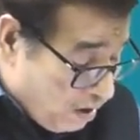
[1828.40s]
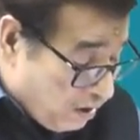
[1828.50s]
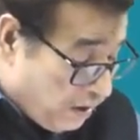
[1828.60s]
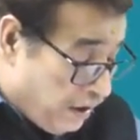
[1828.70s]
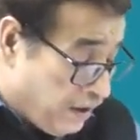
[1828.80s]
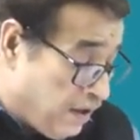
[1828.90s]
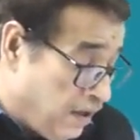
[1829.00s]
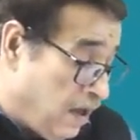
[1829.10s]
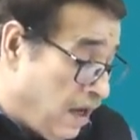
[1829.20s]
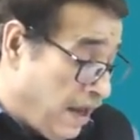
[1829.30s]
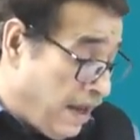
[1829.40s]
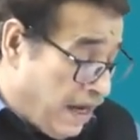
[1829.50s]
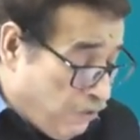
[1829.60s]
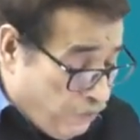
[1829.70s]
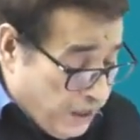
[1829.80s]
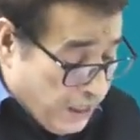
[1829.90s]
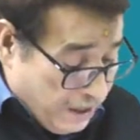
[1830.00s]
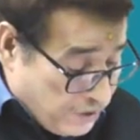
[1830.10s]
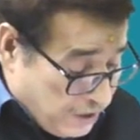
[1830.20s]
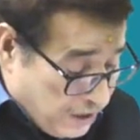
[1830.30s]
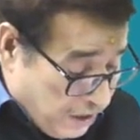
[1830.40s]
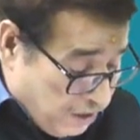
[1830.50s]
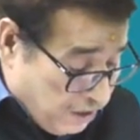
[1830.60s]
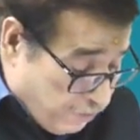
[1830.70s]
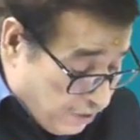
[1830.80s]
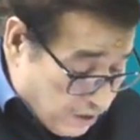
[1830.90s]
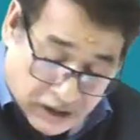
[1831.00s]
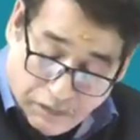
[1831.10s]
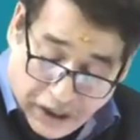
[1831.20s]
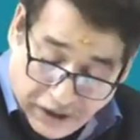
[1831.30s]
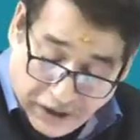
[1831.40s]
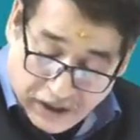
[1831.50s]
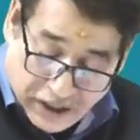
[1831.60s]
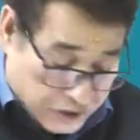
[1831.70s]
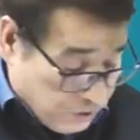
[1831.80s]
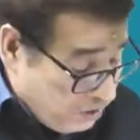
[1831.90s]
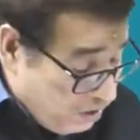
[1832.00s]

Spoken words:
Correct? And we have sent further petty cash.